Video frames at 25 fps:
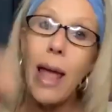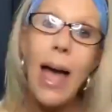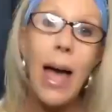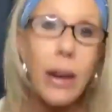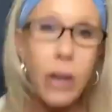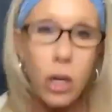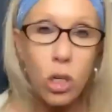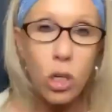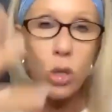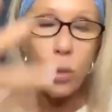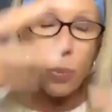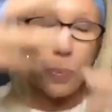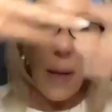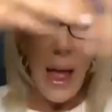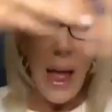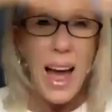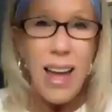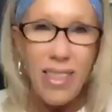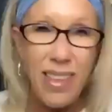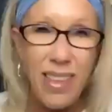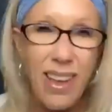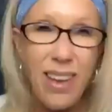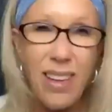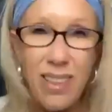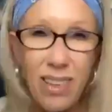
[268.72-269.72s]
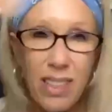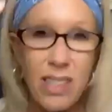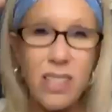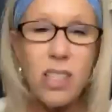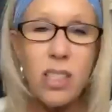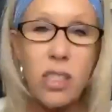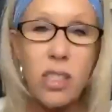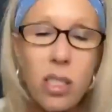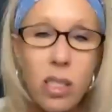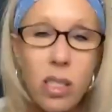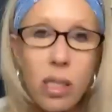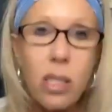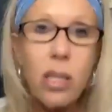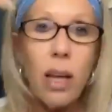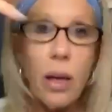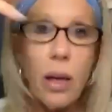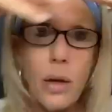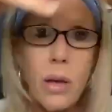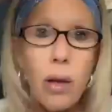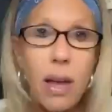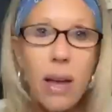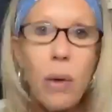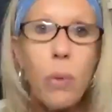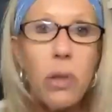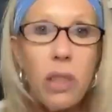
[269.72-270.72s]
had to do, it's
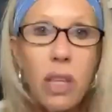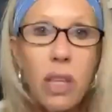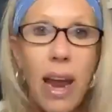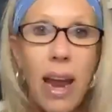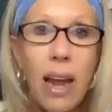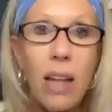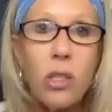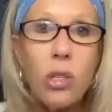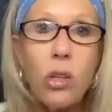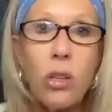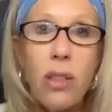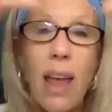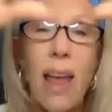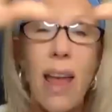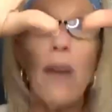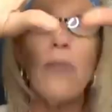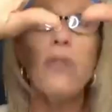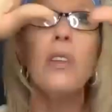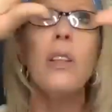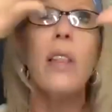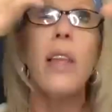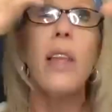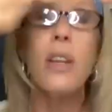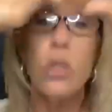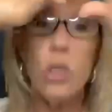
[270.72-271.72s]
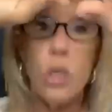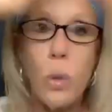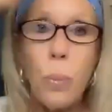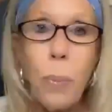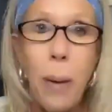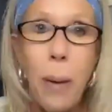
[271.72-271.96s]
a, it, with cancer, they have to like do